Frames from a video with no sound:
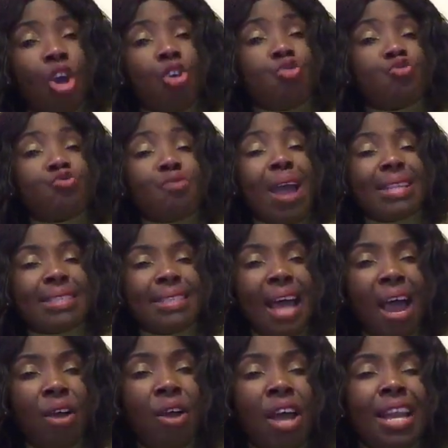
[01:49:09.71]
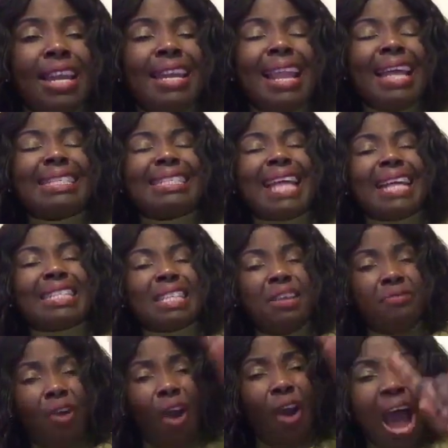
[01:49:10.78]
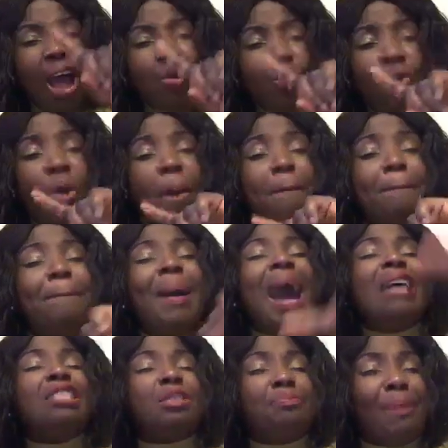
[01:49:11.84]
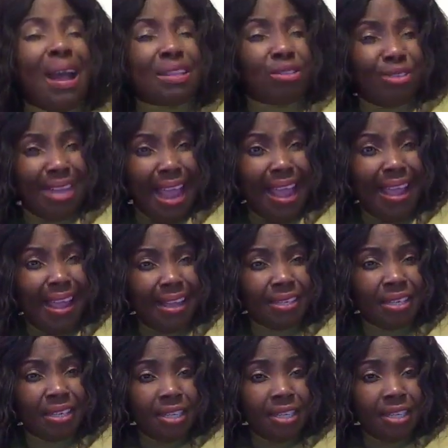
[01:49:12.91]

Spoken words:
Right now, let that evil arrow bounce back to their head.